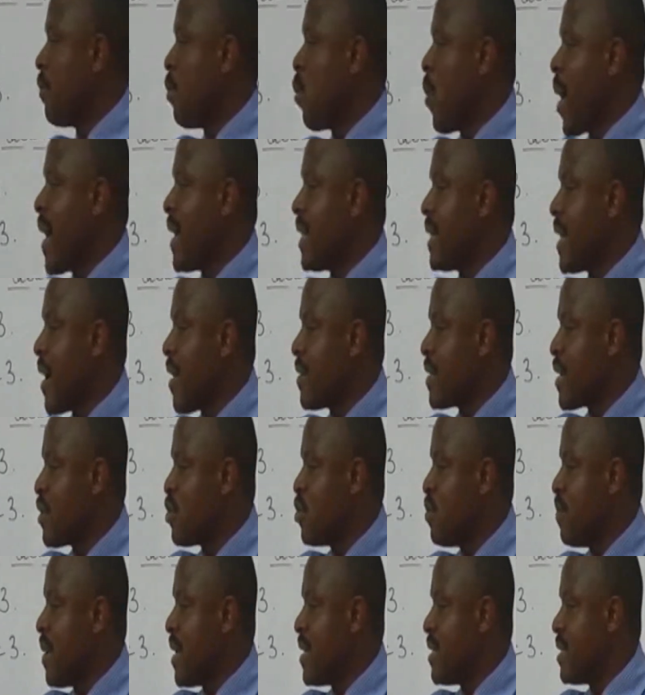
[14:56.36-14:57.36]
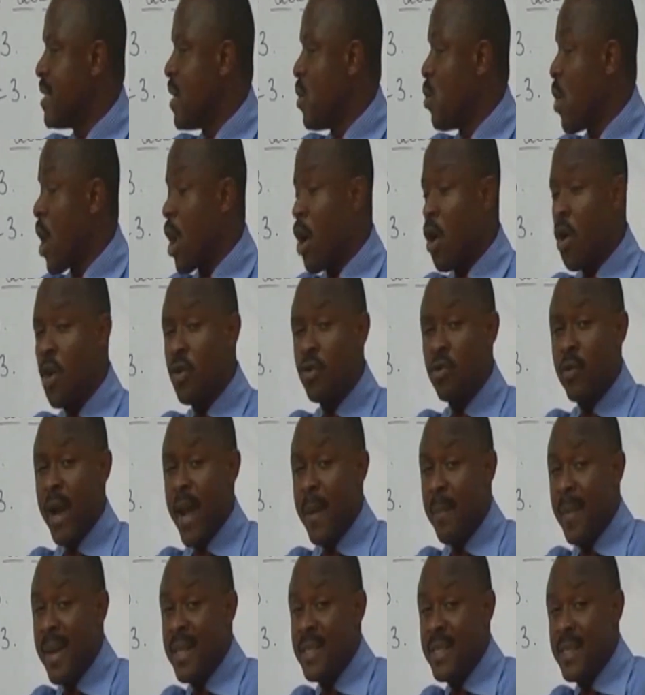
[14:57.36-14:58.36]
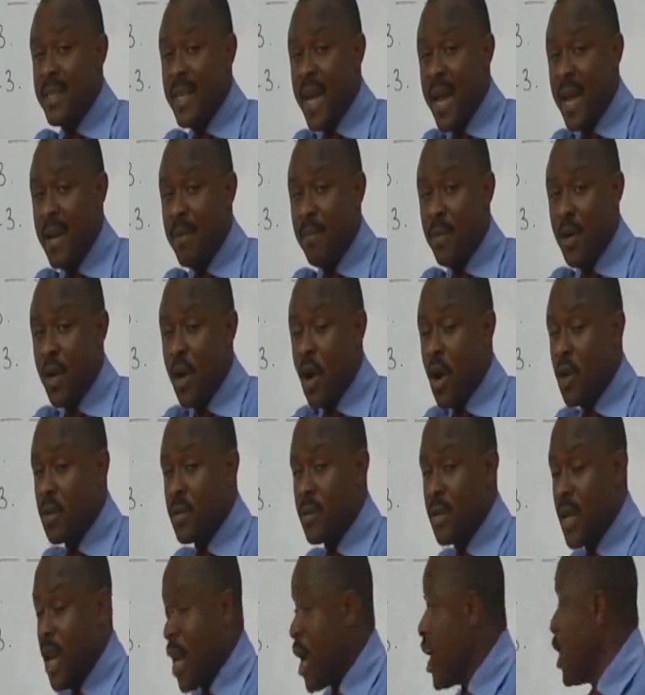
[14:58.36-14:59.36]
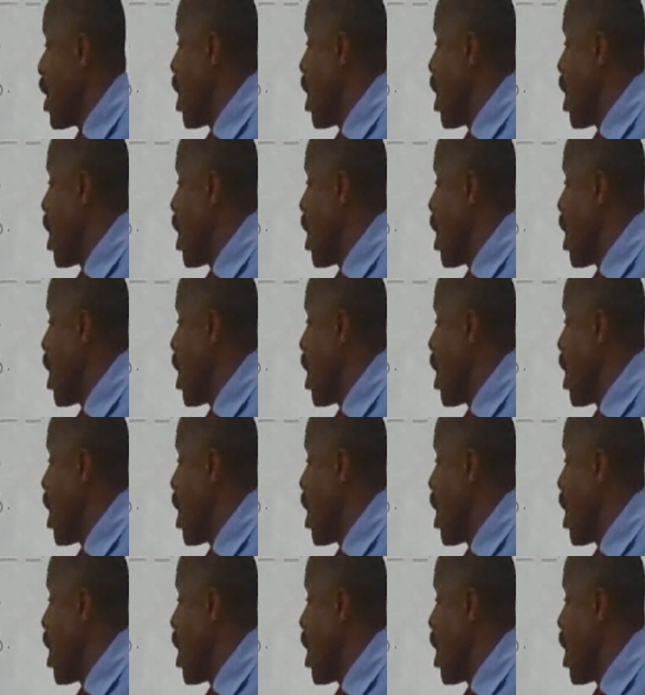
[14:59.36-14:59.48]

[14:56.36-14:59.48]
1000 to base 10. We are not going to write base 10 because in